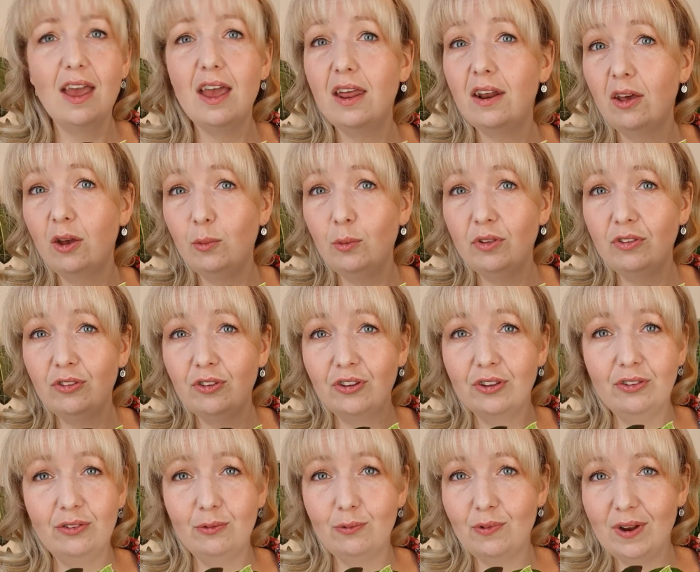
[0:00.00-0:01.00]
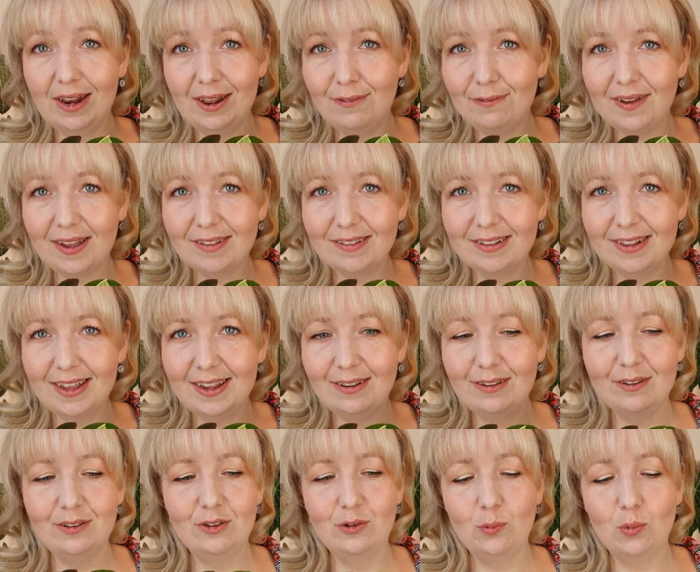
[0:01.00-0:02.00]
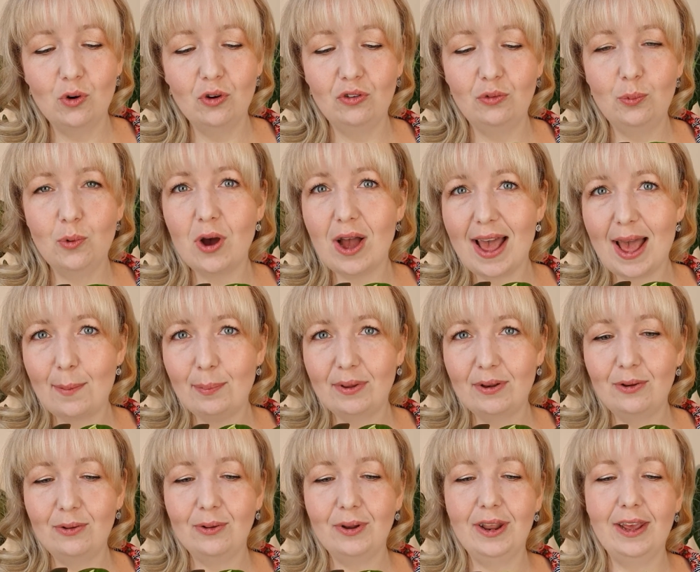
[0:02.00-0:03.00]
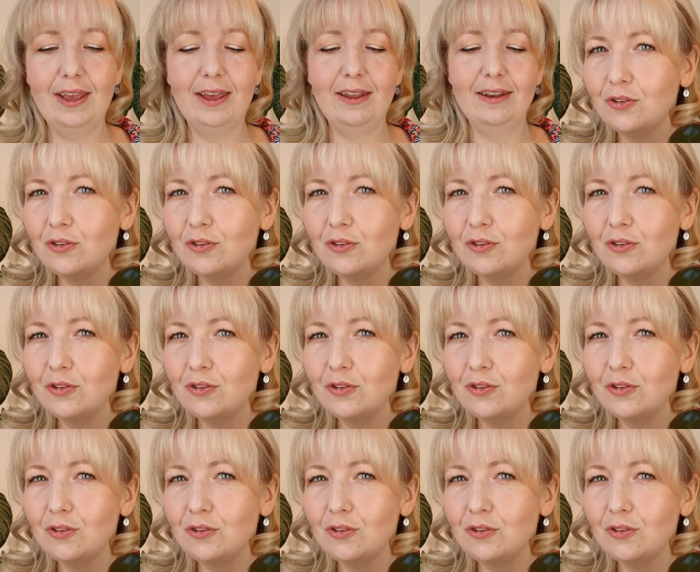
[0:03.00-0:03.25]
And I was just really fascinated to watch what happened on it.